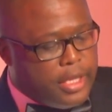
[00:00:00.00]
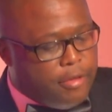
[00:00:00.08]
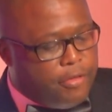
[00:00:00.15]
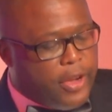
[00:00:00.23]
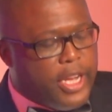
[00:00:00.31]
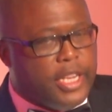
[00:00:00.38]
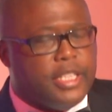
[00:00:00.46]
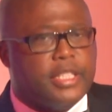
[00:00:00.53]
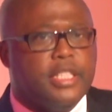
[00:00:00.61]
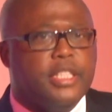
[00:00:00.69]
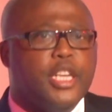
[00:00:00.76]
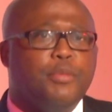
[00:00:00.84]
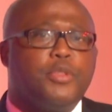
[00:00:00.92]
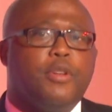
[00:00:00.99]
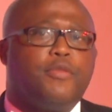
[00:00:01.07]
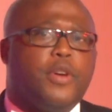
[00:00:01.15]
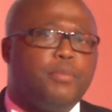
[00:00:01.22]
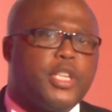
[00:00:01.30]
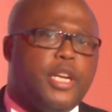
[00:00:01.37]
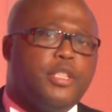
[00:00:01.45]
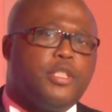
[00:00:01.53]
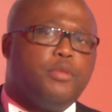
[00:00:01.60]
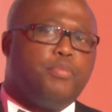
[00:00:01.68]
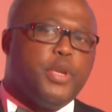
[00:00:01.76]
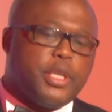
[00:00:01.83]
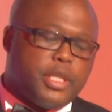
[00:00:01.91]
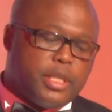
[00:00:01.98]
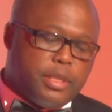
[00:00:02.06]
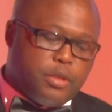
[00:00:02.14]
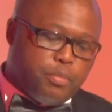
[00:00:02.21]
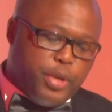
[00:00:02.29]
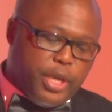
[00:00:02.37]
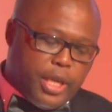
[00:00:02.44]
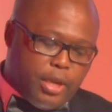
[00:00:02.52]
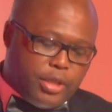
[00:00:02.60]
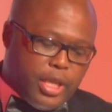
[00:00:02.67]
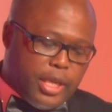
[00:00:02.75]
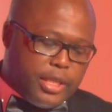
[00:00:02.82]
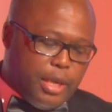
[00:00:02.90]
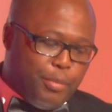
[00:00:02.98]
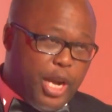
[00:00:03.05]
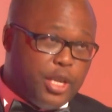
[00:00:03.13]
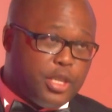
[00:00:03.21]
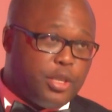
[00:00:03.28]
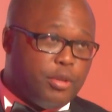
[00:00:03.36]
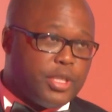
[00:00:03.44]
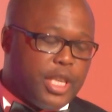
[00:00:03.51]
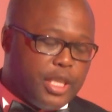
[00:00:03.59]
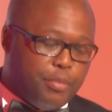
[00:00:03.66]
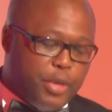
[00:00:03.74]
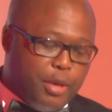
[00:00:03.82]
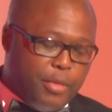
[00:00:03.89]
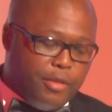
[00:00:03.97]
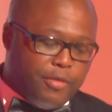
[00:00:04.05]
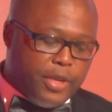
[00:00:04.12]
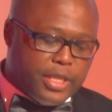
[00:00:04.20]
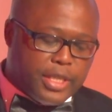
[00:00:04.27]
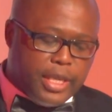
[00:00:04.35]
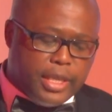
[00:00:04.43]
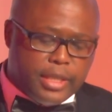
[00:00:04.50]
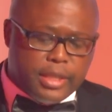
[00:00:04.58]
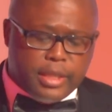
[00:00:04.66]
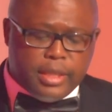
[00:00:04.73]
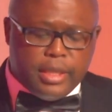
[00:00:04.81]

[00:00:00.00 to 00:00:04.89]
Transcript: phase in terms of, I'm trying to pin out the milestones that the BMF has had.